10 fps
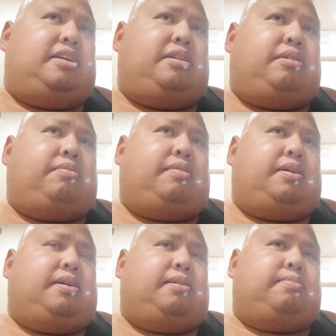You know,
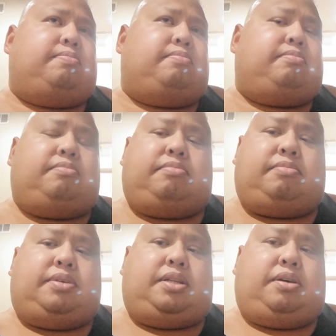uh,
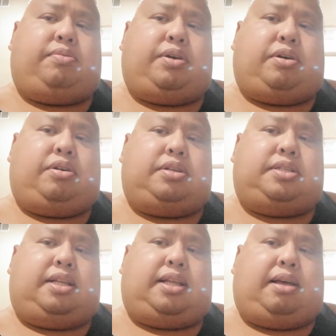you know, we call
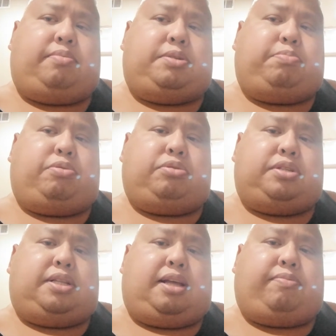this that. I have just
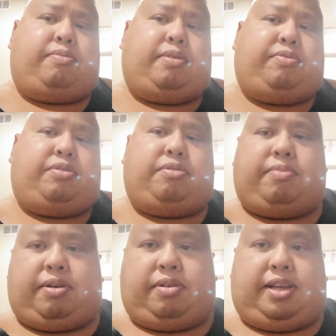posted that from my friend of
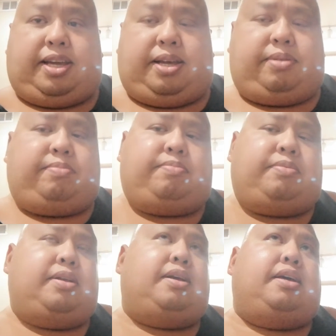mine, Diane,
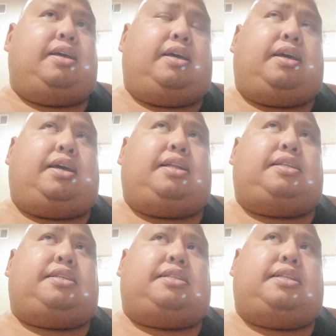and
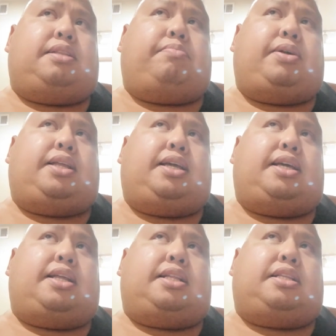it says that money
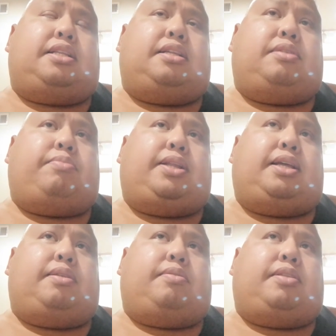cannot, the you know,
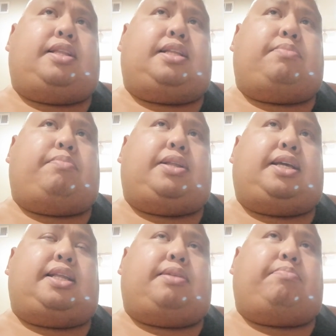money thing that
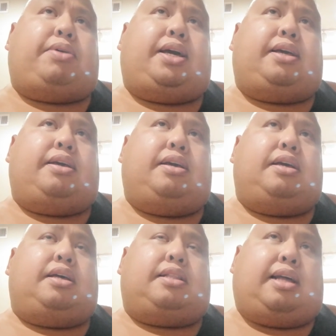money cannot buy,
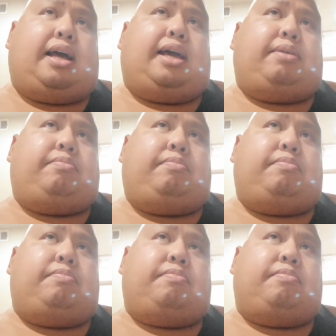time.